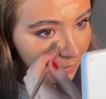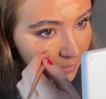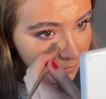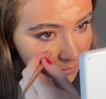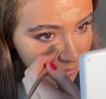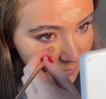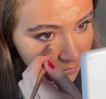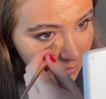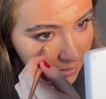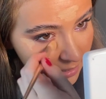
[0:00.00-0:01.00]
To the other
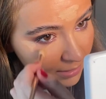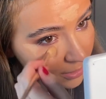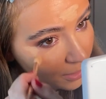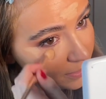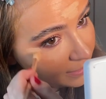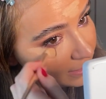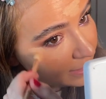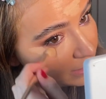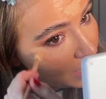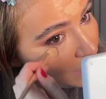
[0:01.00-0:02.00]
side. No, this
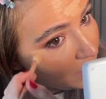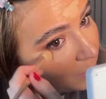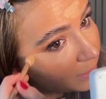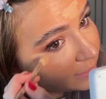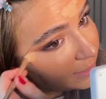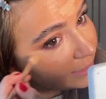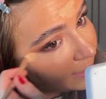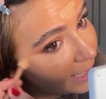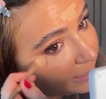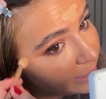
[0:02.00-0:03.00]
is, honestly, the
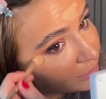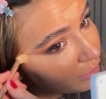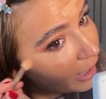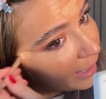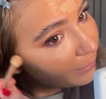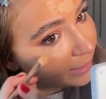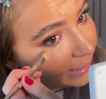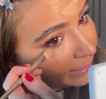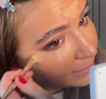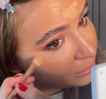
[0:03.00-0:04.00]
name is right when
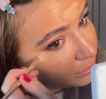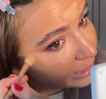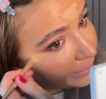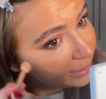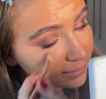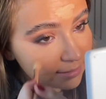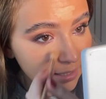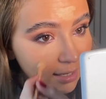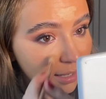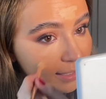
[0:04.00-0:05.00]
it is creamy
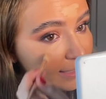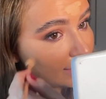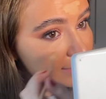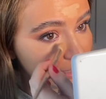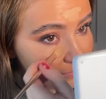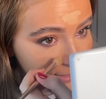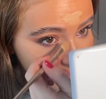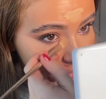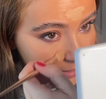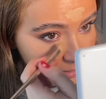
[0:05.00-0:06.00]
concealer. It is
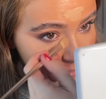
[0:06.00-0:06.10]
lovely.